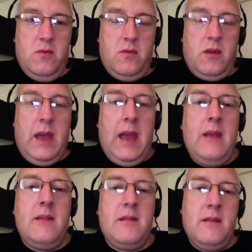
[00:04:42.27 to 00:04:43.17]
Okay,
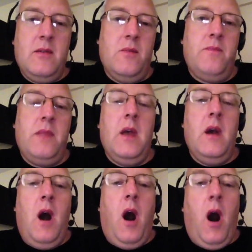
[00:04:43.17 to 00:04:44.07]
so
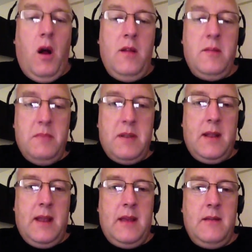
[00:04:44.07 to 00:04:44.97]

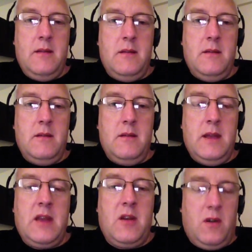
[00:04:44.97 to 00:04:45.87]
ultimately,
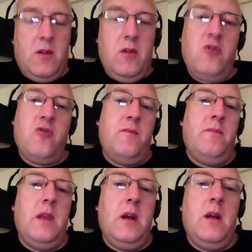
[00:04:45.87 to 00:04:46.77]
in conclusion,
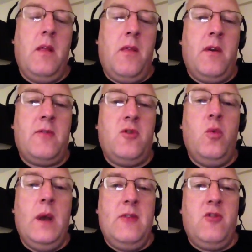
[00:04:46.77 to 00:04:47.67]
there are 2
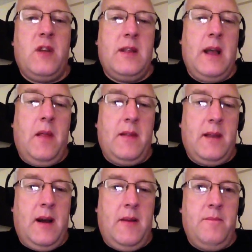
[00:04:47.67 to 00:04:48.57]
ways you can tell the
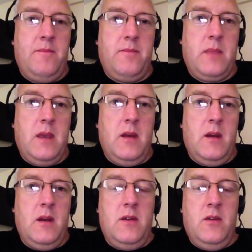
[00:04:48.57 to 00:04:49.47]
time.
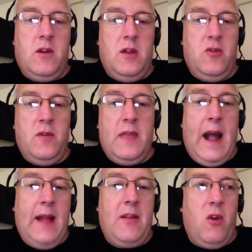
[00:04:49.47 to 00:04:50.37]
You can do it the
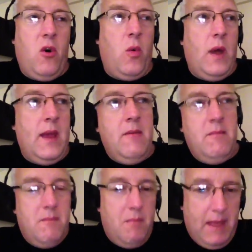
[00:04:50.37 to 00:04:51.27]
analog way,
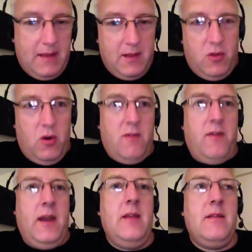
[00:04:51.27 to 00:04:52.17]
like the clock
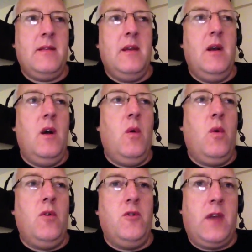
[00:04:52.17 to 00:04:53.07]
face,
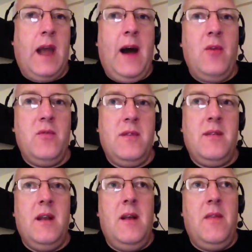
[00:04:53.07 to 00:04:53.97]
where you
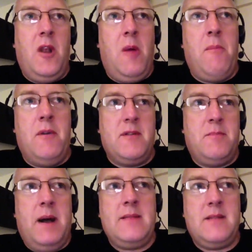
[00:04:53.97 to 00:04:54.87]
count the numbers
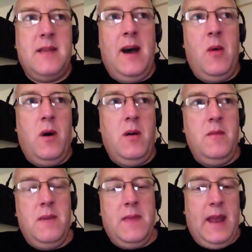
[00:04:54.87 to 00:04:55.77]
past the hour,
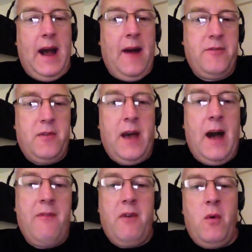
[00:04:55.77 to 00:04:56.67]
then after the
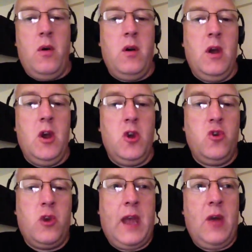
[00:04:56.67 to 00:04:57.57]
half hour,
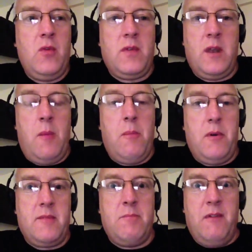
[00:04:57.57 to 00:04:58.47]
you count the
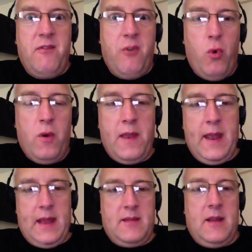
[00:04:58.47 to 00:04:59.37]
numbers before the
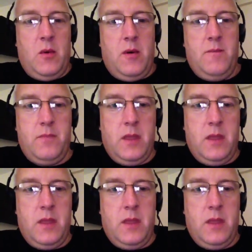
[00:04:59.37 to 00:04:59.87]
next hour.